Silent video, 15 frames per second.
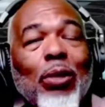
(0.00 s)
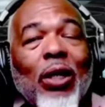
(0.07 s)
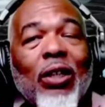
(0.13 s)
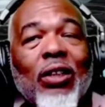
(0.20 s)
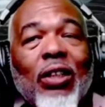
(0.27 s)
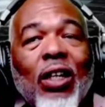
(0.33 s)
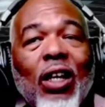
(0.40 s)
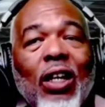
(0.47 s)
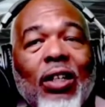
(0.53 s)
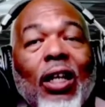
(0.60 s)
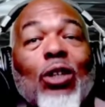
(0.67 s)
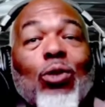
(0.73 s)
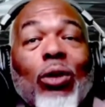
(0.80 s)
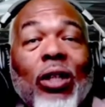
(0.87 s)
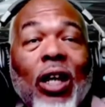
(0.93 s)
But uh,
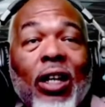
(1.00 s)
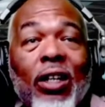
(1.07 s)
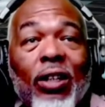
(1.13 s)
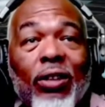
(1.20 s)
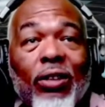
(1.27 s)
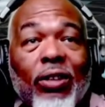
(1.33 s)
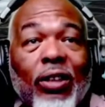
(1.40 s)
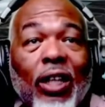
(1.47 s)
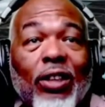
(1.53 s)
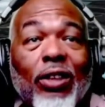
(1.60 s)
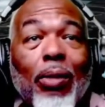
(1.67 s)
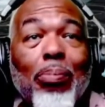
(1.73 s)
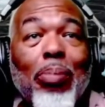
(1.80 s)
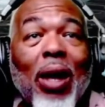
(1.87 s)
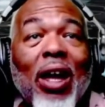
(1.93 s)
that's what that is.
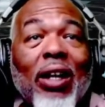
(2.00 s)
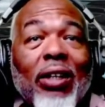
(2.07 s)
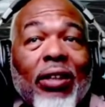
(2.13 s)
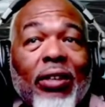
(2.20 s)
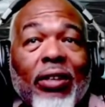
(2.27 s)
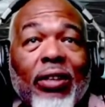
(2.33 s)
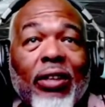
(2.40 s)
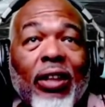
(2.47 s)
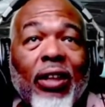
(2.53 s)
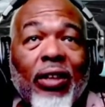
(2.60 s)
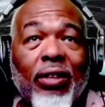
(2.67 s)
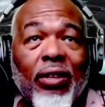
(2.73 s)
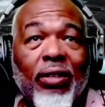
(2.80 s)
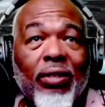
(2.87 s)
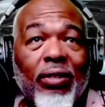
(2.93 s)
That's the back
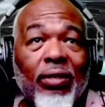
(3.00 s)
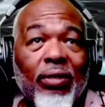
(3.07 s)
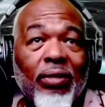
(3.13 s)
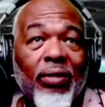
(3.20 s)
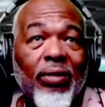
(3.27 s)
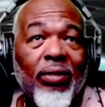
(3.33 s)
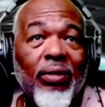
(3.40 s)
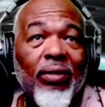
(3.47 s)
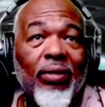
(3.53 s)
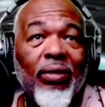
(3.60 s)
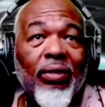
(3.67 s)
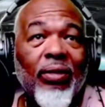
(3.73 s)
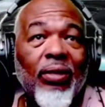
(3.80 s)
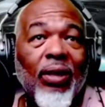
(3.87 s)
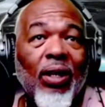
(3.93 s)
seat
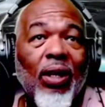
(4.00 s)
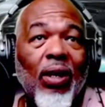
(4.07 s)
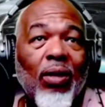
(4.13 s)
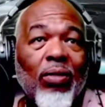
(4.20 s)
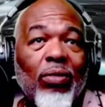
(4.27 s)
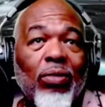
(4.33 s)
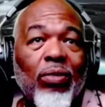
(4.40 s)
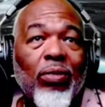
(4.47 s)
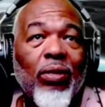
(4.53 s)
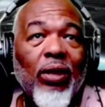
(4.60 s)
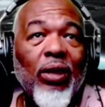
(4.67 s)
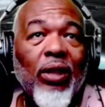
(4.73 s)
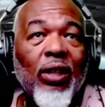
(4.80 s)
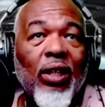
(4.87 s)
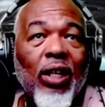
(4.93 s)
of
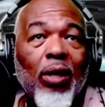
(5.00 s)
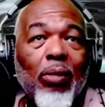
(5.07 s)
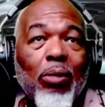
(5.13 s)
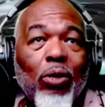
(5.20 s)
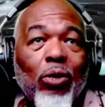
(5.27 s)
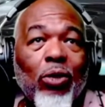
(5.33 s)
a